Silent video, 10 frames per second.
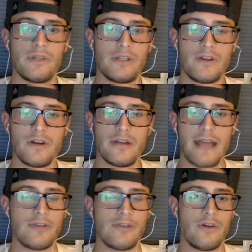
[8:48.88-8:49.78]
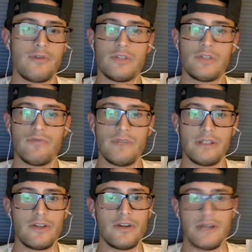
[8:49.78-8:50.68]
good, and Jones is
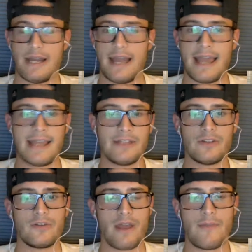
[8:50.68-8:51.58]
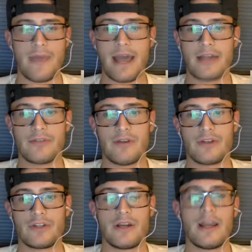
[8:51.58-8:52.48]
really good, and Haynes is a great pass
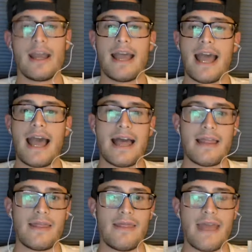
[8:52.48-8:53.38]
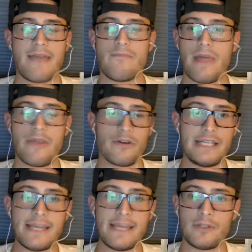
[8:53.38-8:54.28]
rusher. And they're
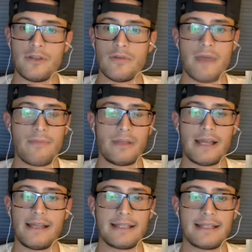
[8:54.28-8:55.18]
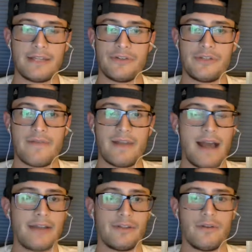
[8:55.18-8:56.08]
deep too. They play like 6 or 7
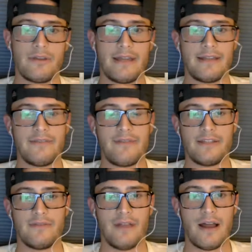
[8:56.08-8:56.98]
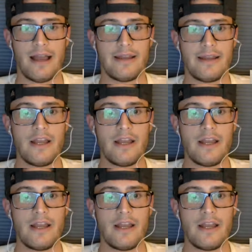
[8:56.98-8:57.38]
guys along that defensive line. Mm-hmm.